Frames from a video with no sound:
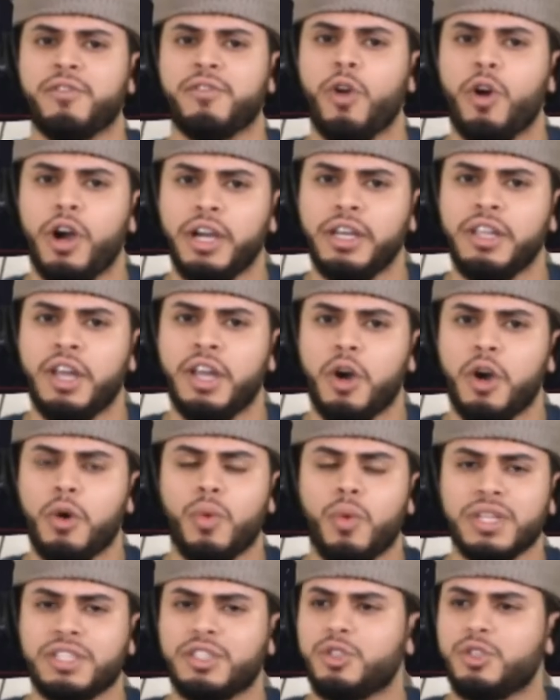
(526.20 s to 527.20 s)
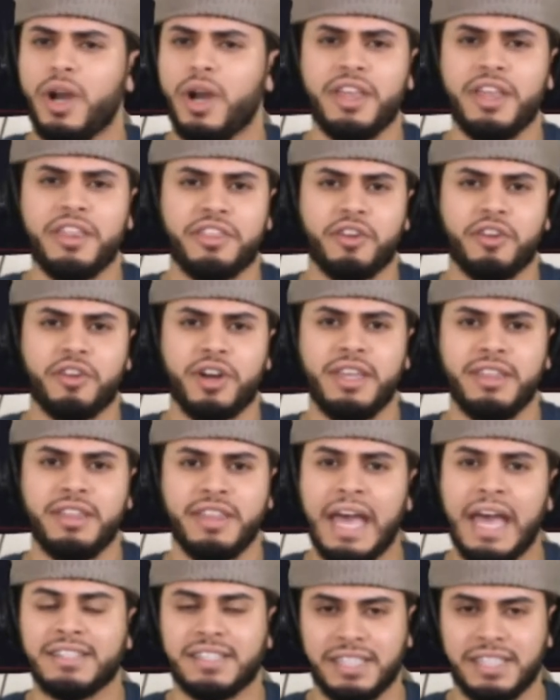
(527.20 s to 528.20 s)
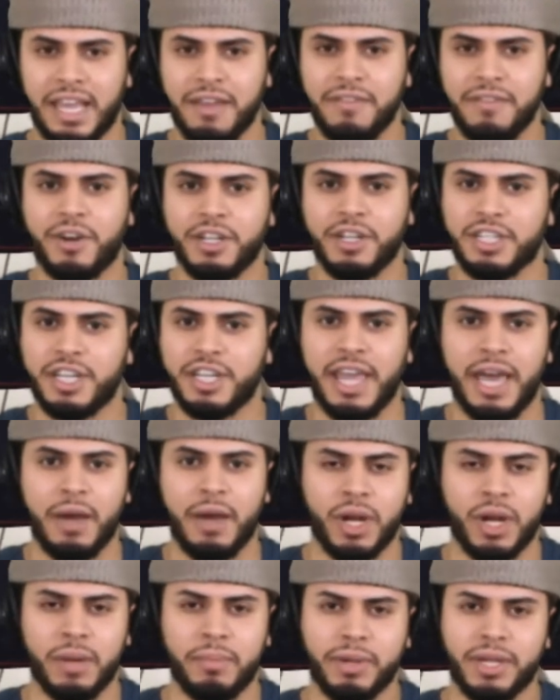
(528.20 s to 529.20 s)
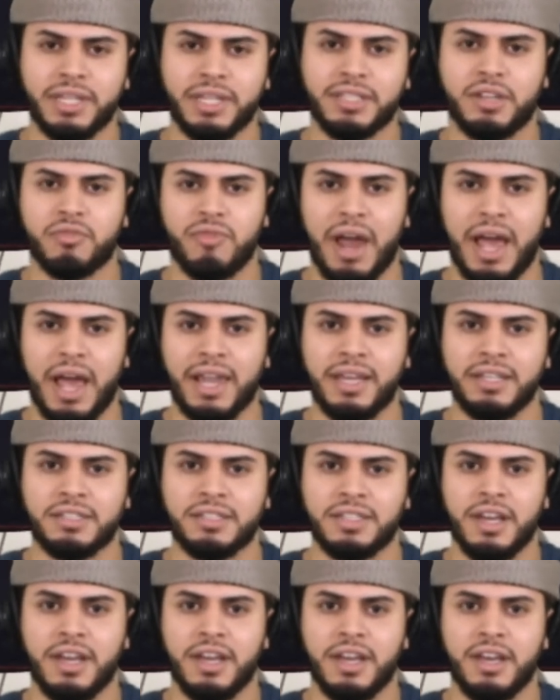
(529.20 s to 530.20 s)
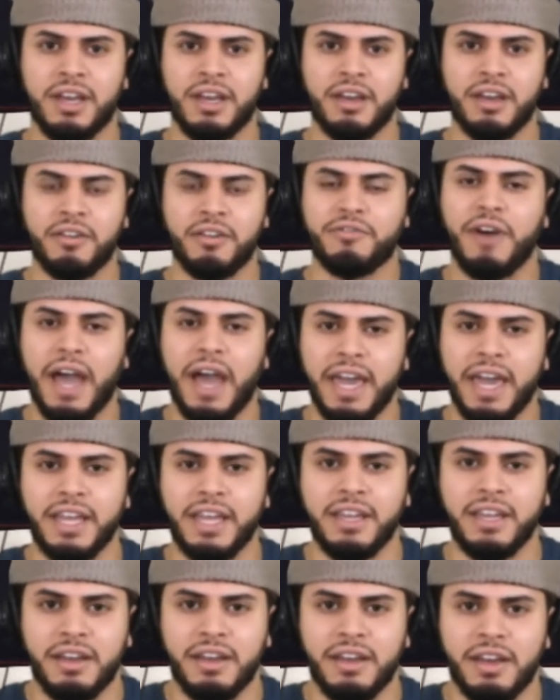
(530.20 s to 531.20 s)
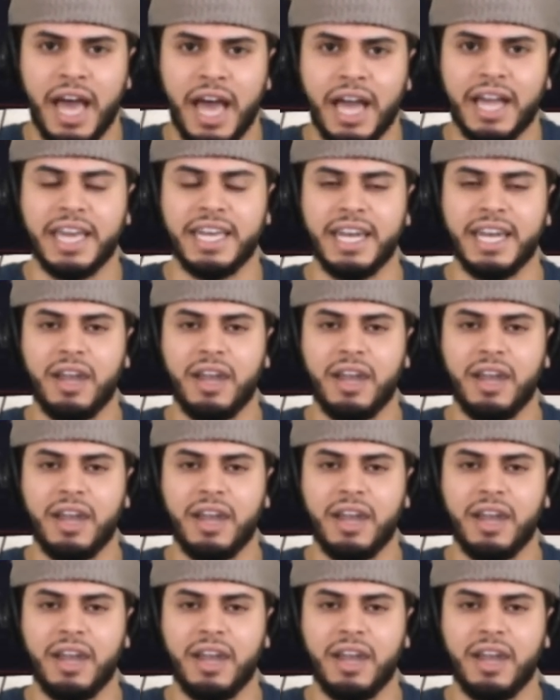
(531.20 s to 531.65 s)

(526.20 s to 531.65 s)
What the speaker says: if Floyd was 23, that same version that went up against Corrales, fighting a